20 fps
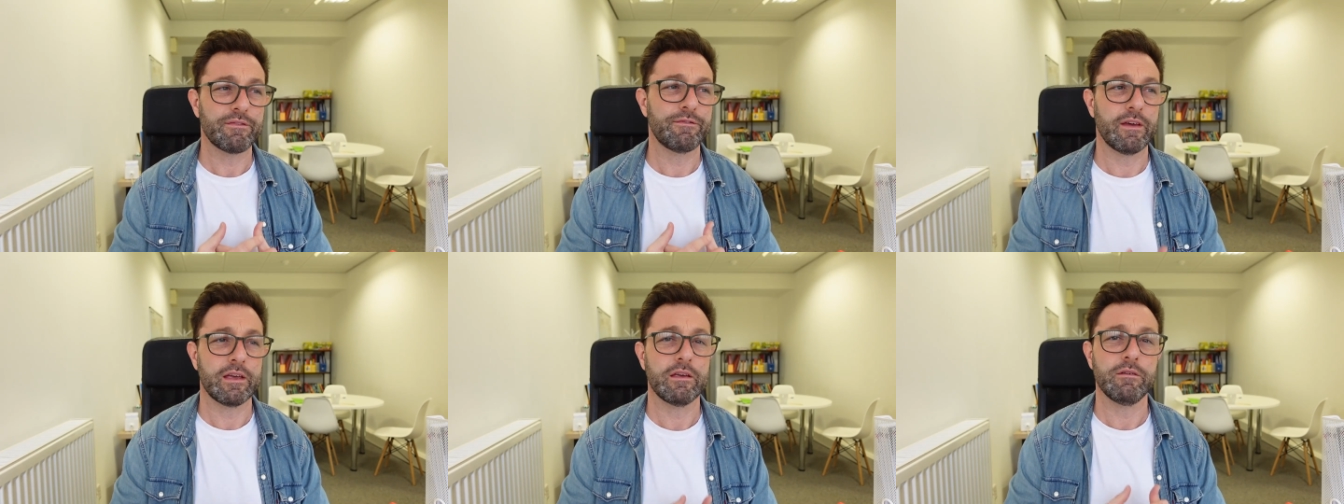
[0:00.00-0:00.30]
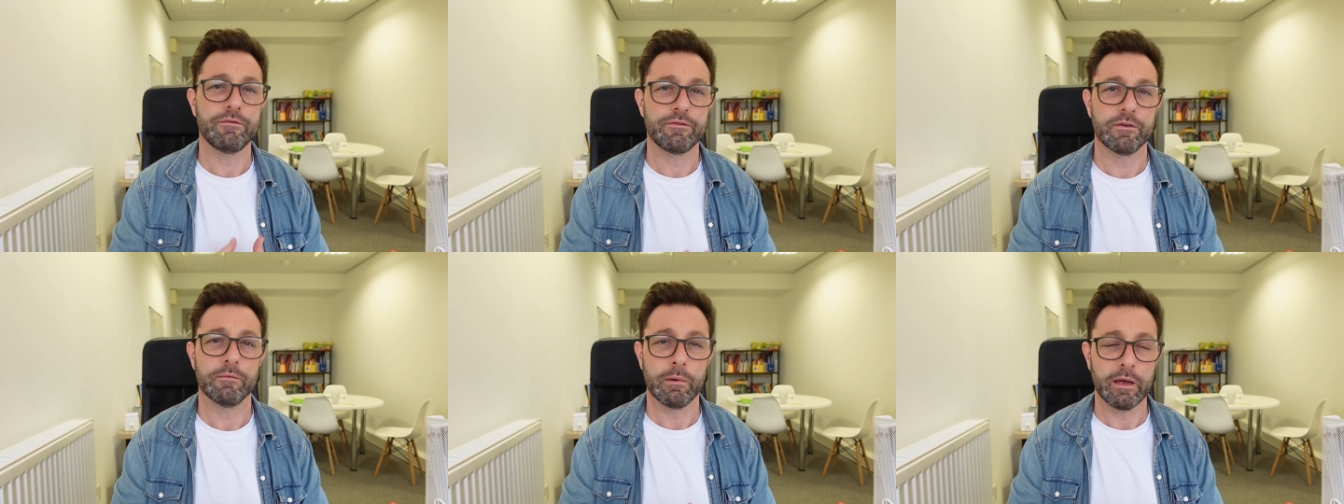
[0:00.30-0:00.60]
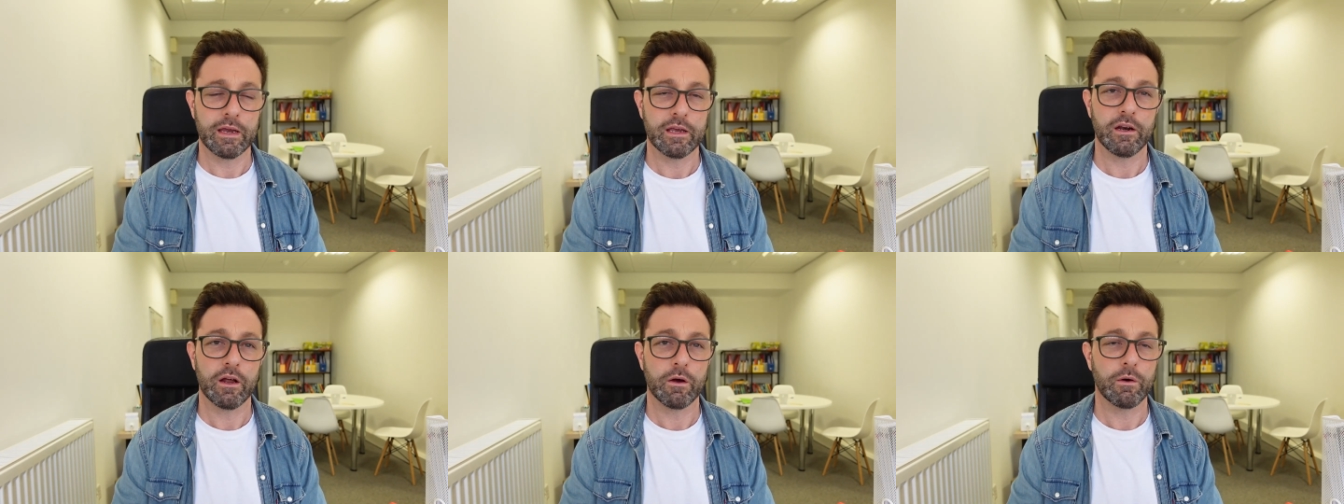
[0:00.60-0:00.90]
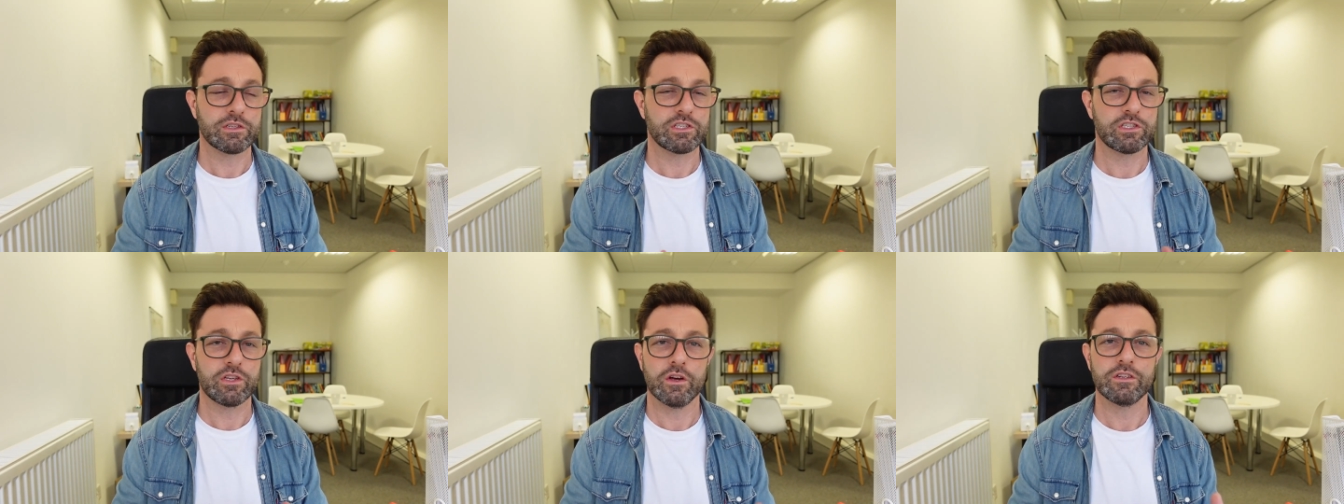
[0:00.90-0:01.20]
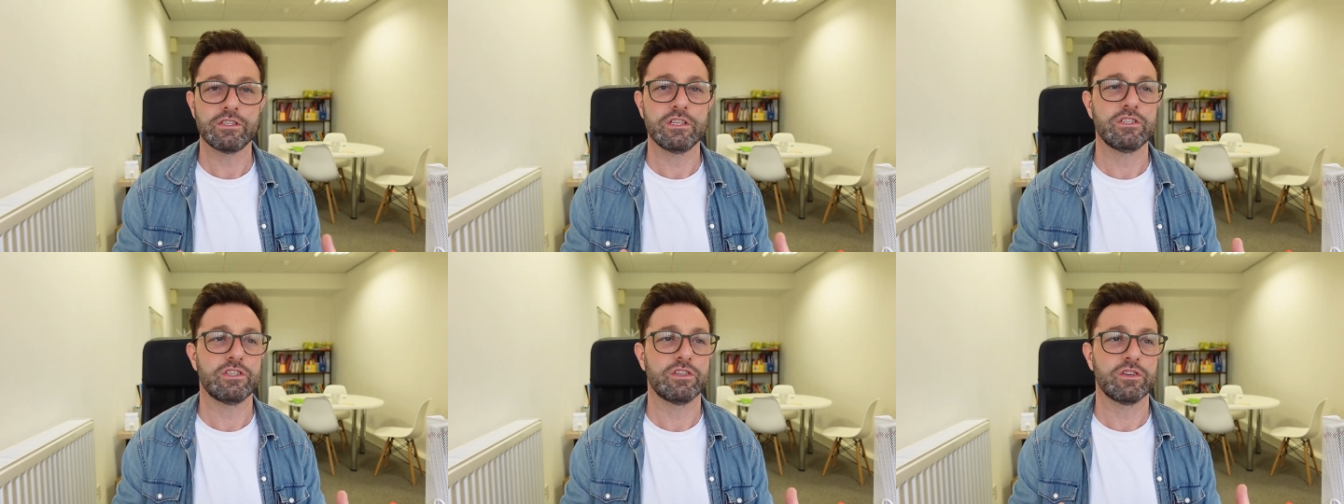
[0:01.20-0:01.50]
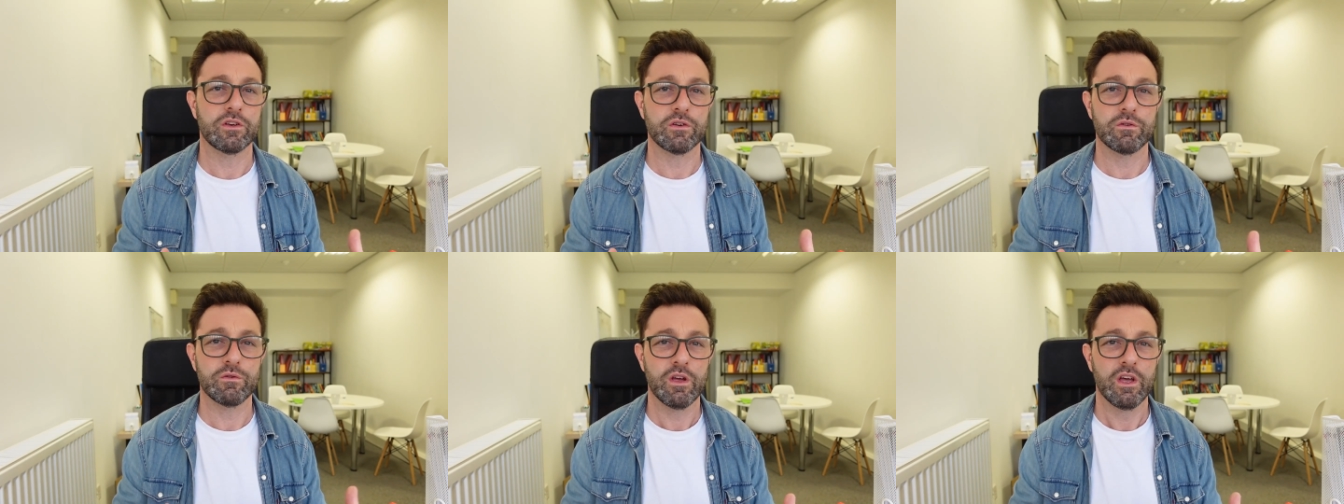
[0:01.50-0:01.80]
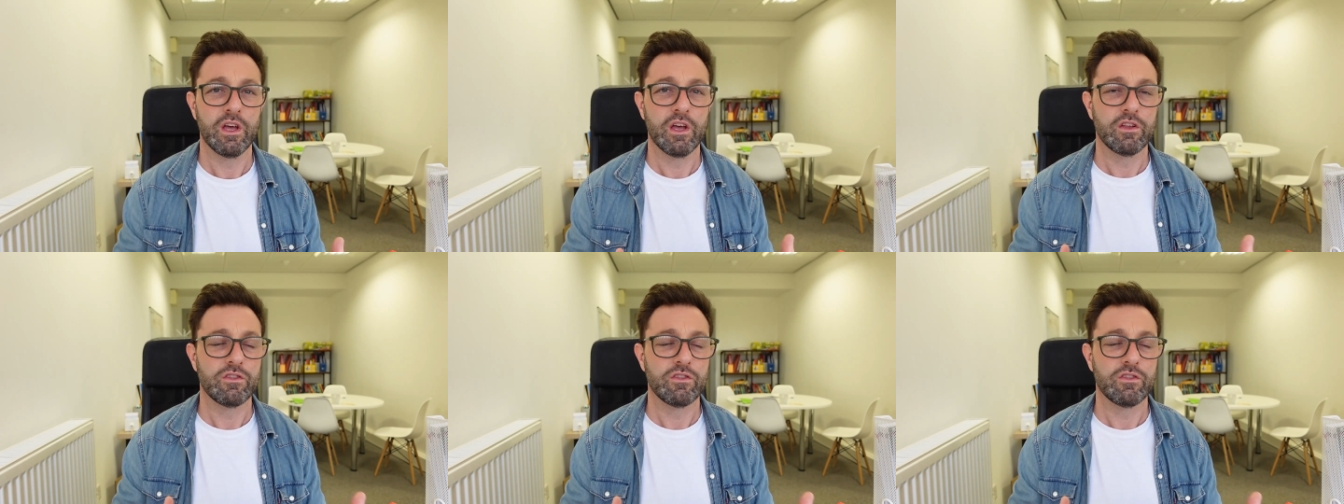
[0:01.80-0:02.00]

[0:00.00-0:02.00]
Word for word: thing for me. You know, I started to